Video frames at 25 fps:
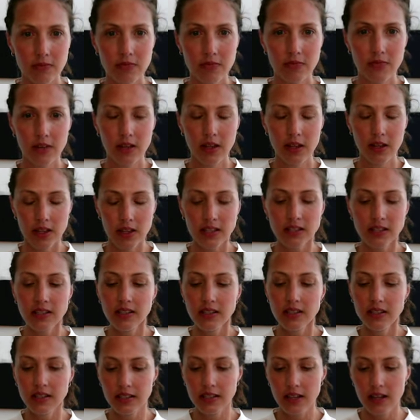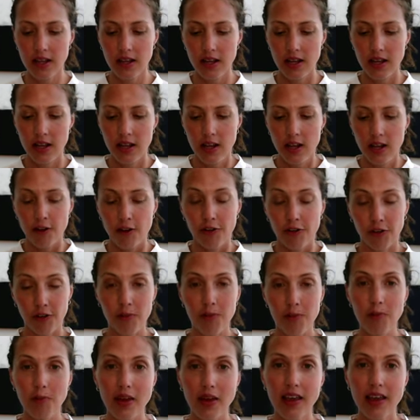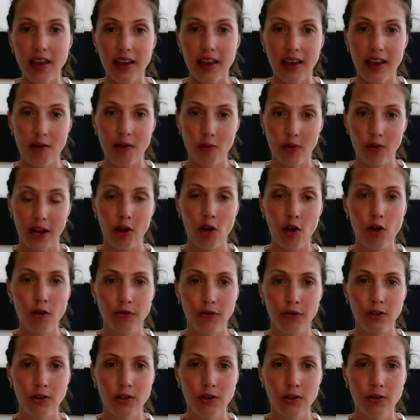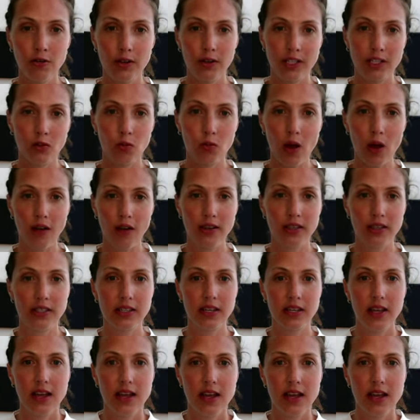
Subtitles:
This is, for me, and what I hope for you as well, is